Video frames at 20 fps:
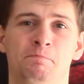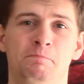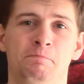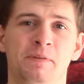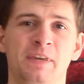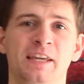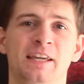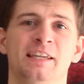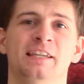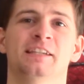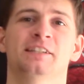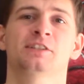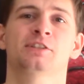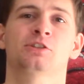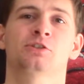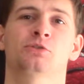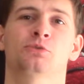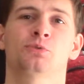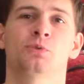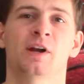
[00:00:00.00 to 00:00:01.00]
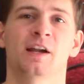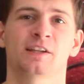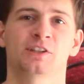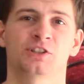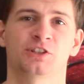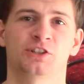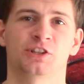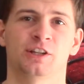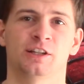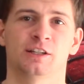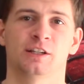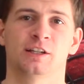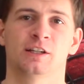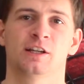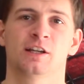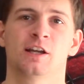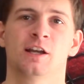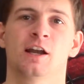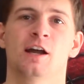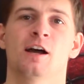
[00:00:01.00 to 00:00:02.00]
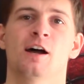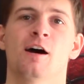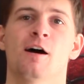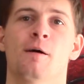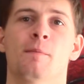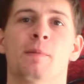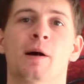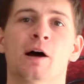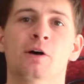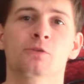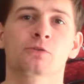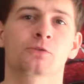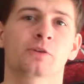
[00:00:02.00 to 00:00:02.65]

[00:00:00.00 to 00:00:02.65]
biggest question about